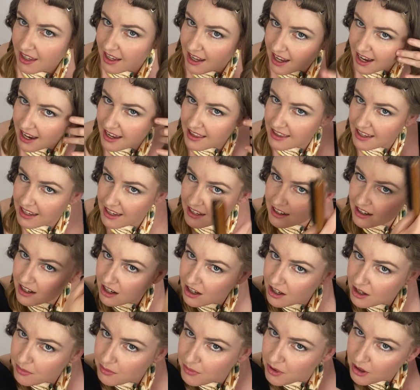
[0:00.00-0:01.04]
and then
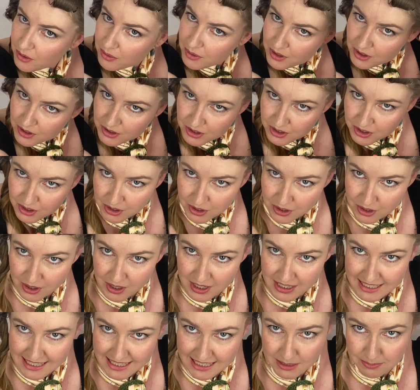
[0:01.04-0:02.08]
I'm going to
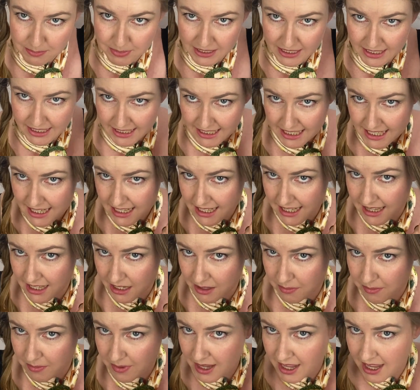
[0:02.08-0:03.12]
split
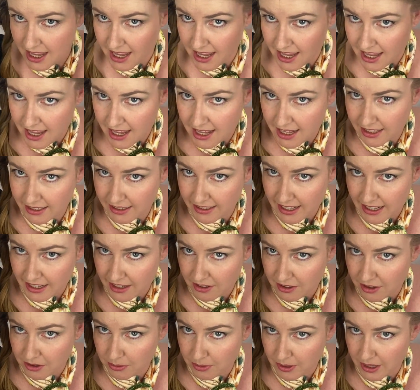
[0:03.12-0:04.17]
them
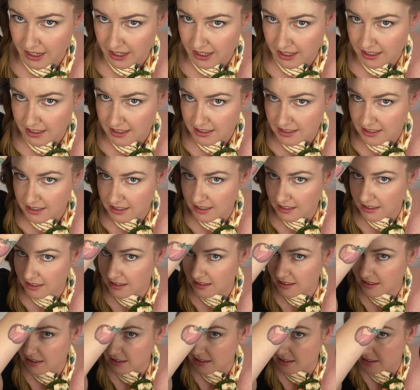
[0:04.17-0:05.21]
lengthways.
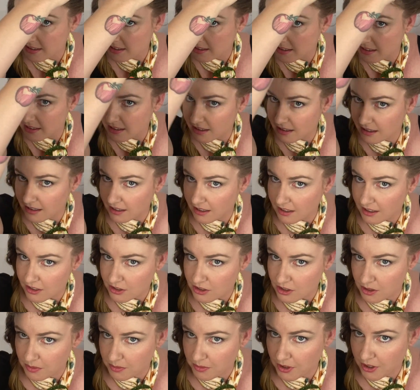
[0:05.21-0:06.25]

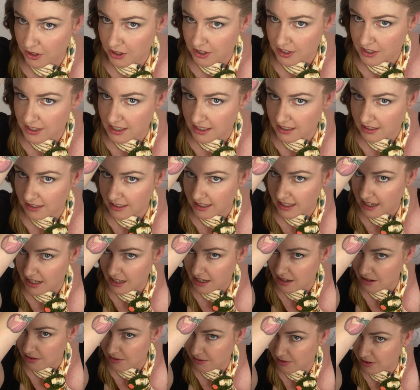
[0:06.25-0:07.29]
So I'm going to
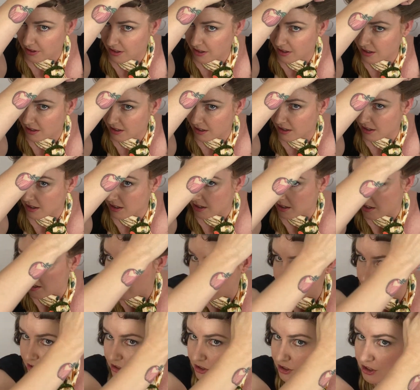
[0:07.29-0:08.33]
leave
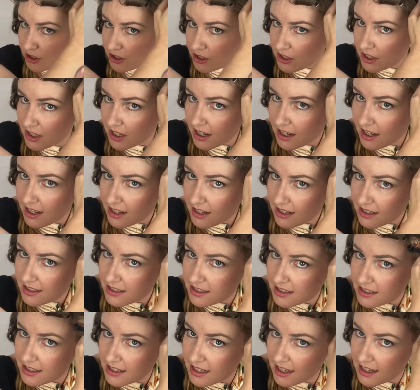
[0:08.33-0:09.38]

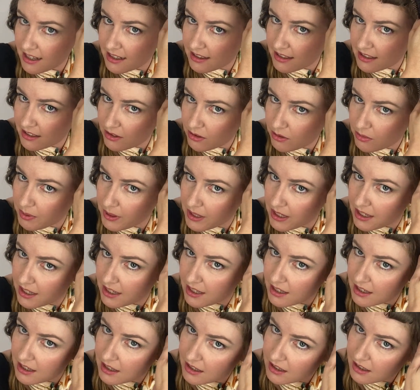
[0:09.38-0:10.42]
just that little bit
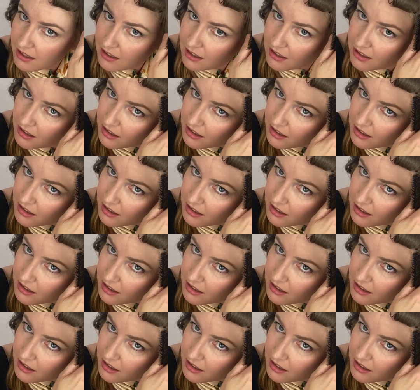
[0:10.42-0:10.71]
here,